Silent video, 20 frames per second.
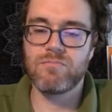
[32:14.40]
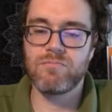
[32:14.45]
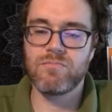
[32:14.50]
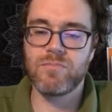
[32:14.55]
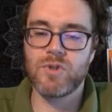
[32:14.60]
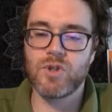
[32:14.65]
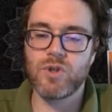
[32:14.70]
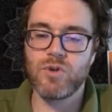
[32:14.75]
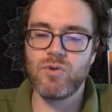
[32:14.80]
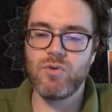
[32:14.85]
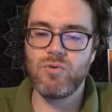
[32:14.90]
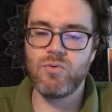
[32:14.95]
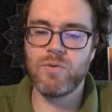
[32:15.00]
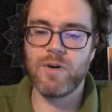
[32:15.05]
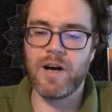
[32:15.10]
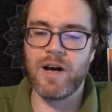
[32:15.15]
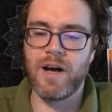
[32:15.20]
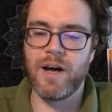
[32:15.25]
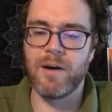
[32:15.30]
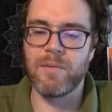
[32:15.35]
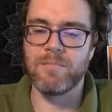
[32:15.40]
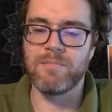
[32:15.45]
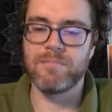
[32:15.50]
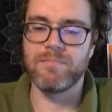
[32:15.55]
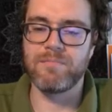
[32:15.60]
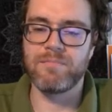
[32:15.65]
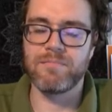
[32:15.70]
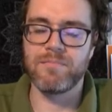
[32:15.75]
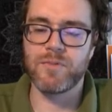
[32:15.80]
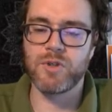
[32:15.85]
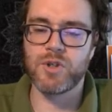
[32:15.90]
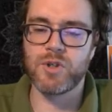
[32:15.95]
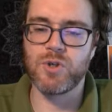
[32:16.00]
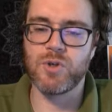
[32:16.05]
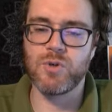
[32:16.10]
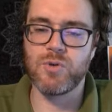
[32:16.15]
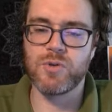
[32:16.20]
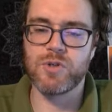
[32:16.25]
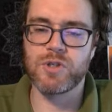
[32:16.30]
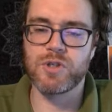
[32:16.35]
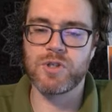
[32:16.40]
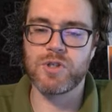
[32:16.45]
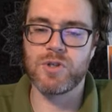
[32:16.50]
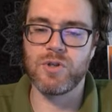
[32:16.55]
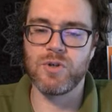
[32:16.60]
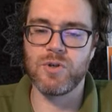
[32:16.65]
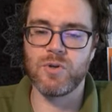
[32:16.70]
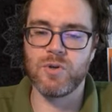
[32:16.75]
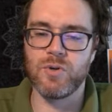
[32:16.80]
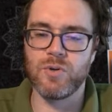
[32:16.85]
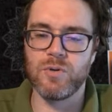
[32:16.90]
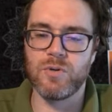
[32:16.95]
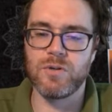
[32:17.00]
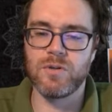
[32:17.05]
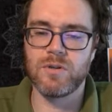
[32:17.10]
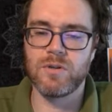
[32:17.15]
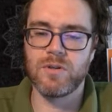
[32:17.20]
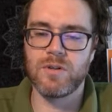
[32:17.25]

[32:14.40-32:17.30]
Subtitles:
do choose to,